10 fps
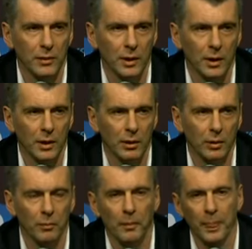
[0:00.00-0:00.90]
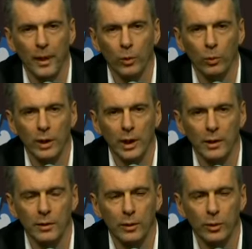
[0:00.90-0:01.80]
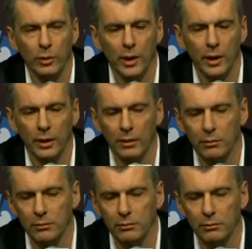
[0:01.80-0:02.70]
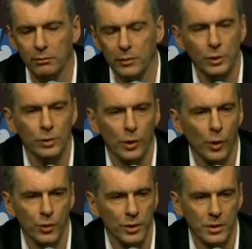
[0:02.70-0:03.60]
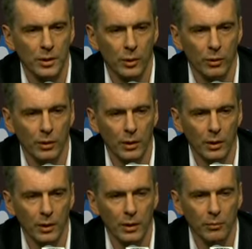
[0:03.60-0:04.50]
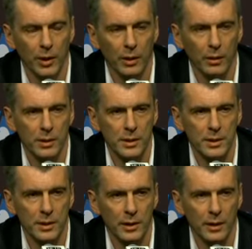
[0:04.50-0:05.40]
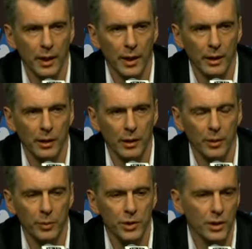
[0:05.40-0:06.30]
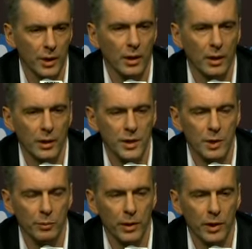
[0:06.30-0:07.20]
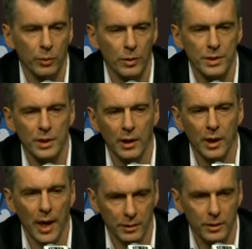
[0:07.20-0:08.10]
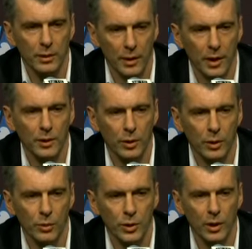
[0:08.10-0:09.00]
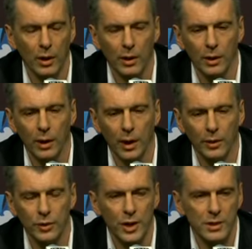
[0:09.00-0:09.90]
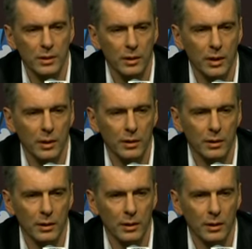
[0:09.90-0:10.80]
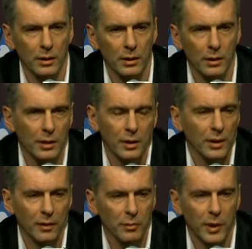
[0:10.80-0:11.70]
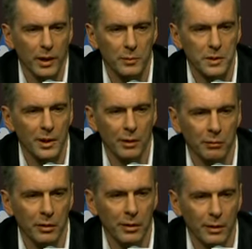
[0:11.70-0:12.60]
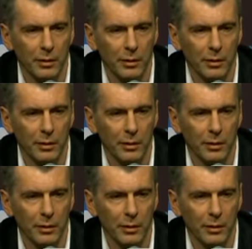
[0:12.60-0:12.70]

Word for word: um, we let only two coaches go because, uh, like uh, P J Carlissimo, he was uh, acting head coach, and Jason Kidd, uh, he left by himself.